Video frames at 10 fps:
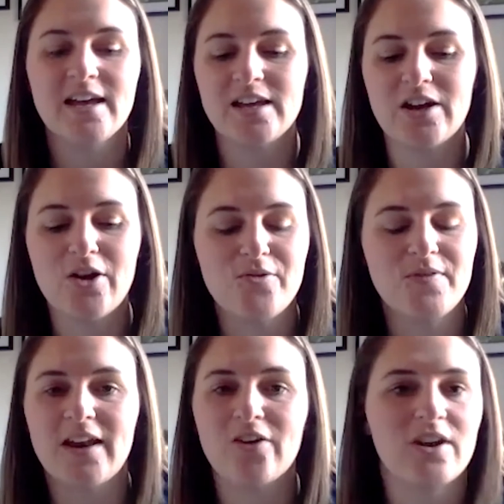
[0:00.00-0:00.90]
they're
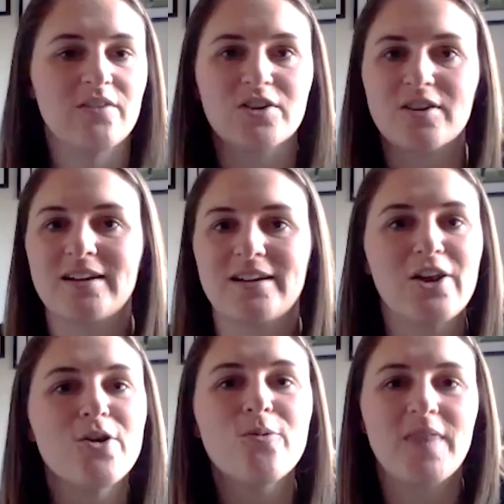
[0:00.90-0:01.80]
not going to have a
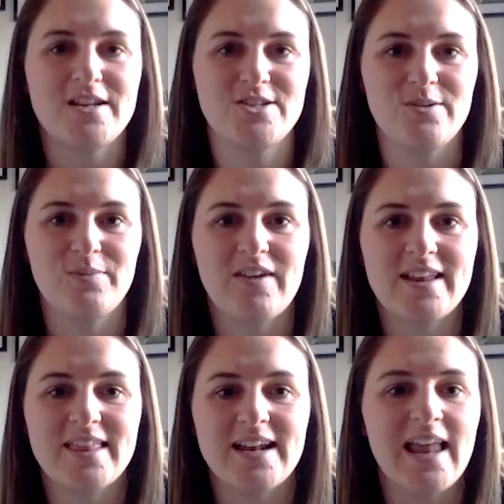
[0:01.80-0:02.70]
clue what they're doing with
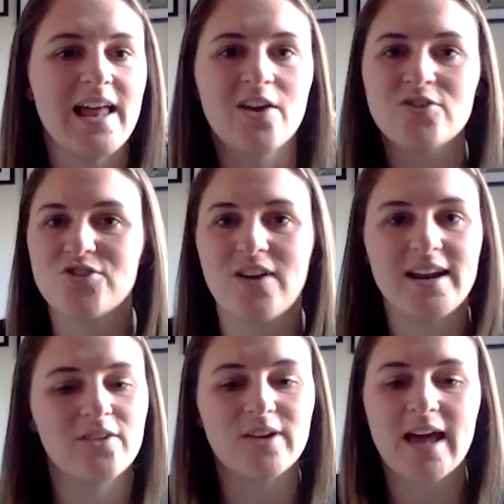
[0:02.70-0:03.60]
anything, let alone
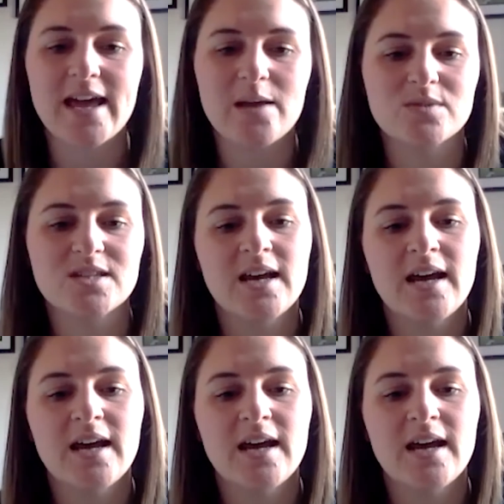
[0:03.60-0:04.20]
training or games.